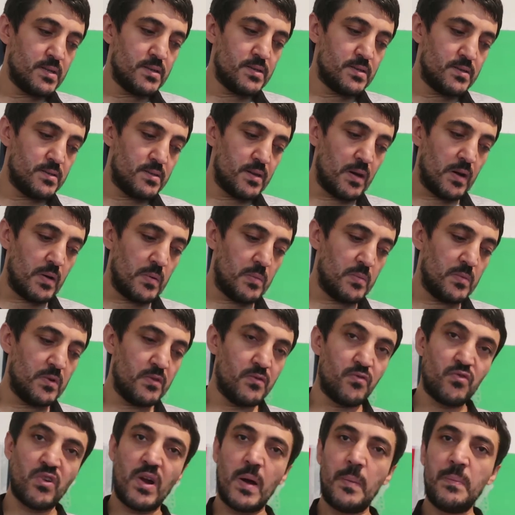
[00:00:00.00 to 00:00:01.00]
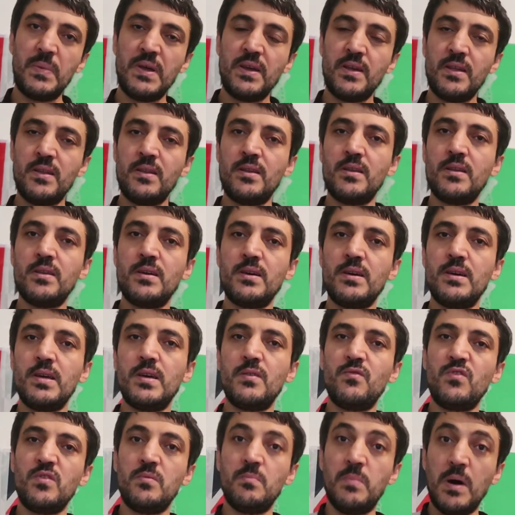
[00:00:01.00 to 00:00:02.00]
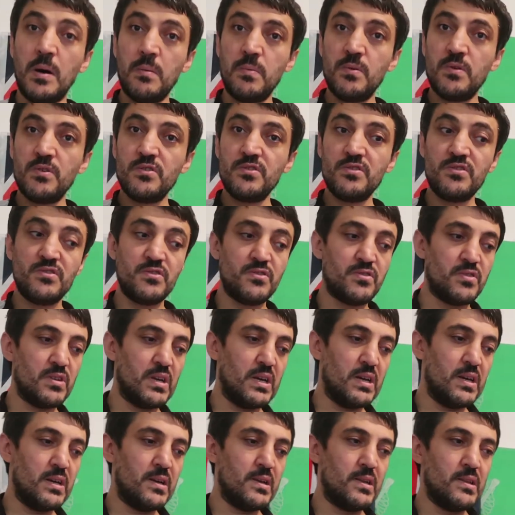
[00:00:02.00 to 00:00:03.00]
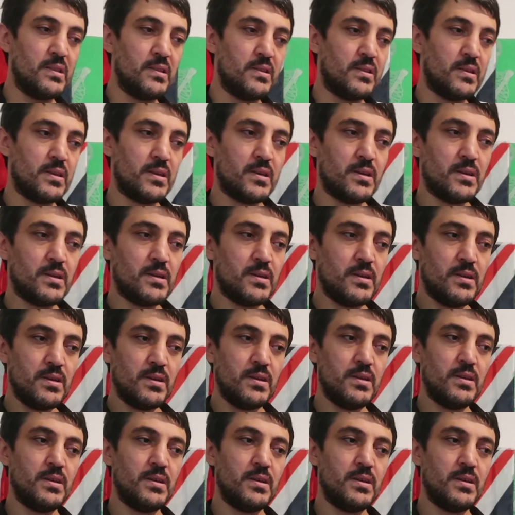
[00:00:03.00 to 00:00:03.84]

some wrapping with bubbles, and it